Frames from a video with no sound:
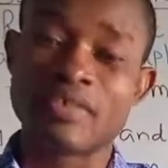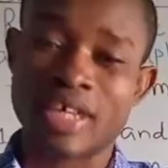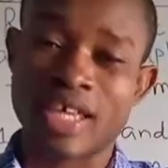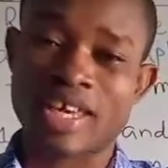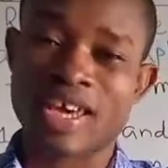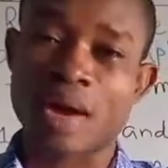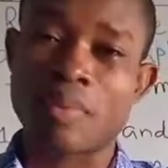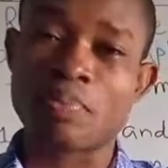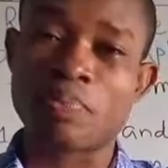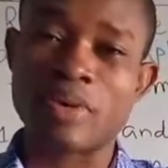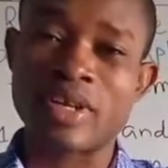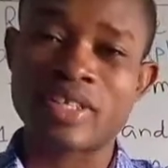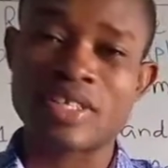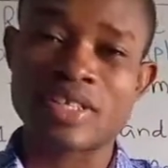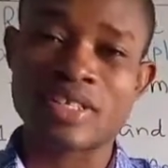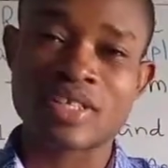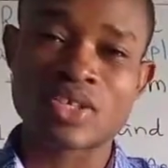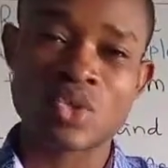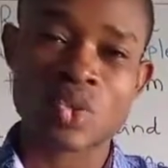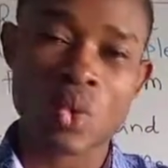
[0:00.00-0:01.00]
the
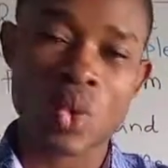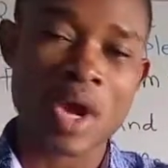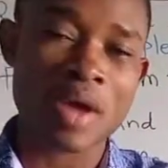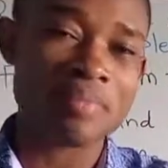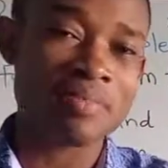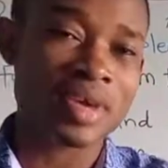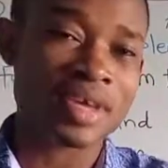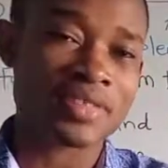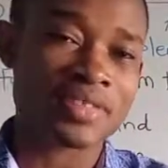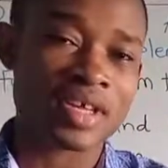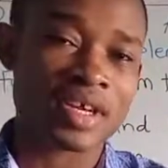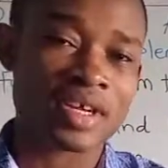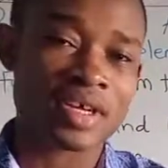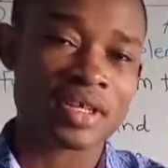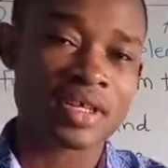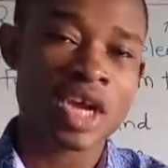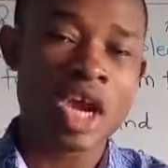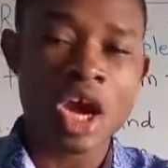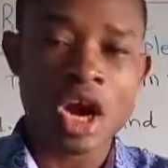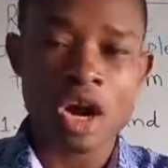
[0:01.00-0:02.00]
completing the square
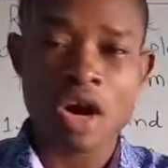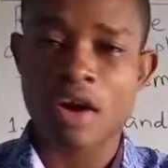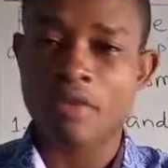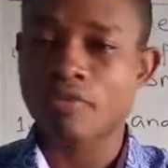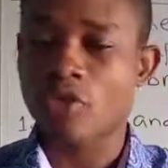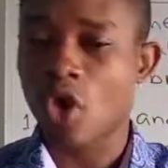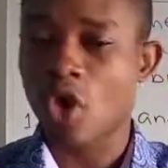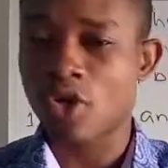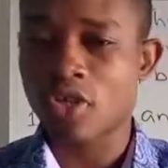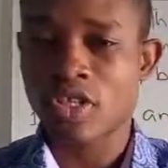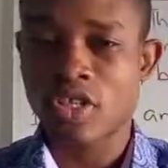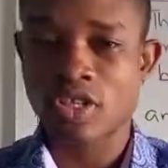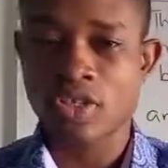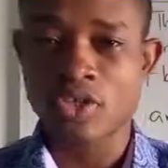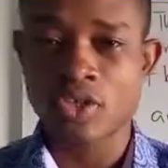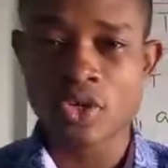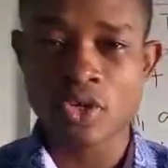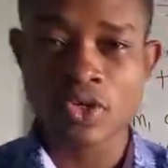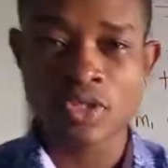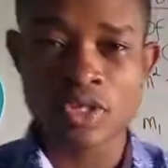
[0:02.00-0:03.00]
method, or of course, you
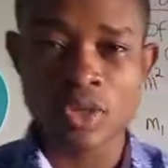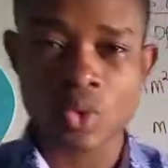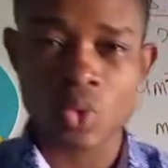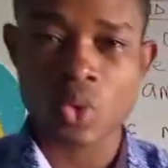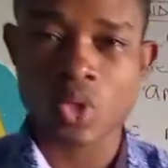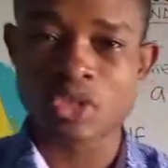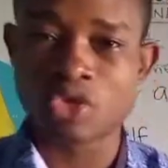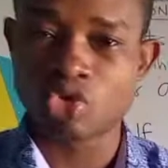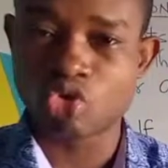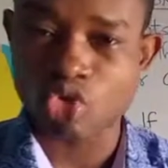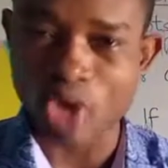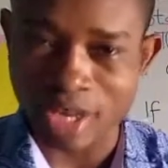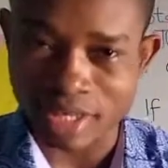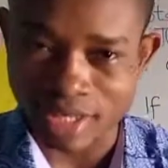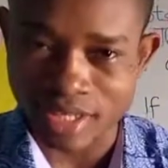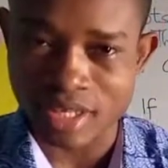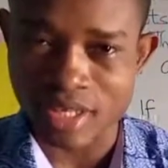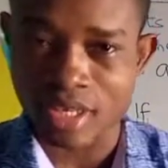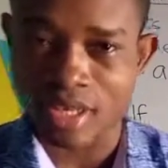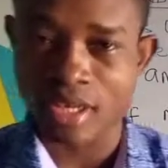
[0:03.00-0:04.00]
can use the
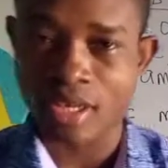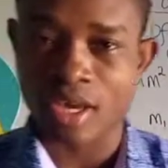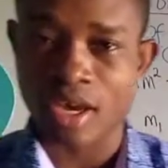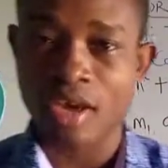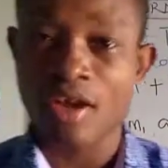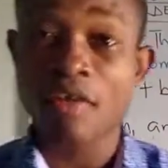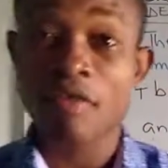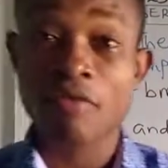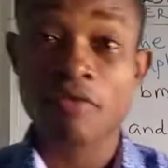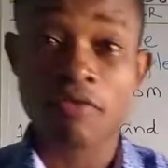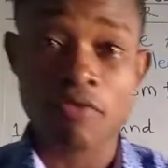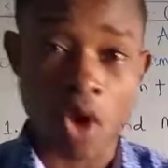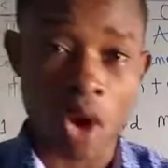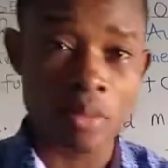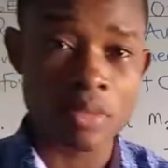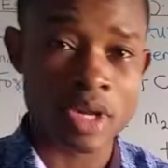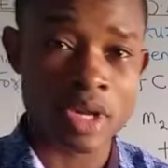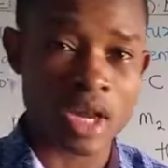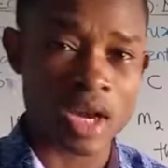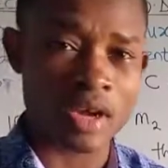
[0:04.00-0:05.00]
quadratic
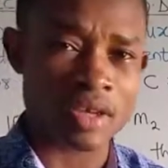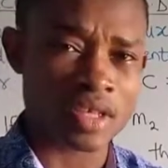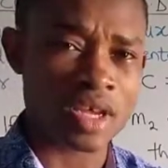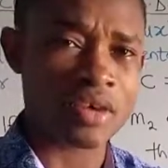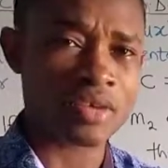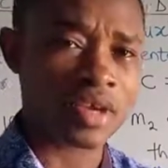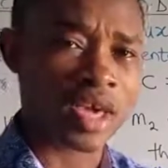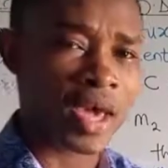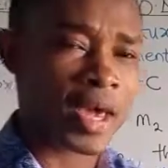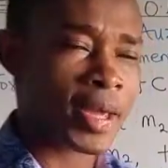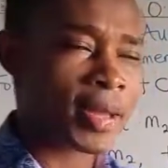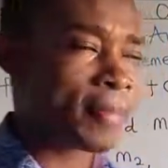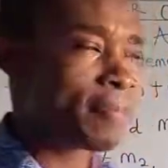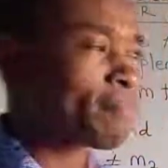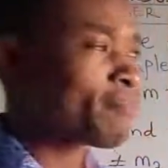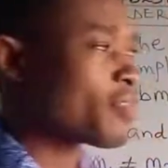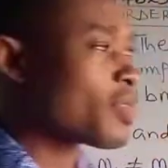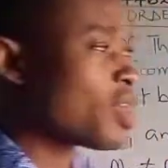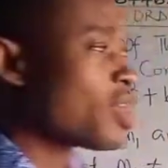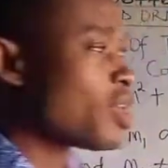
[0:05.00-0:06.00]
formula. Is that okay?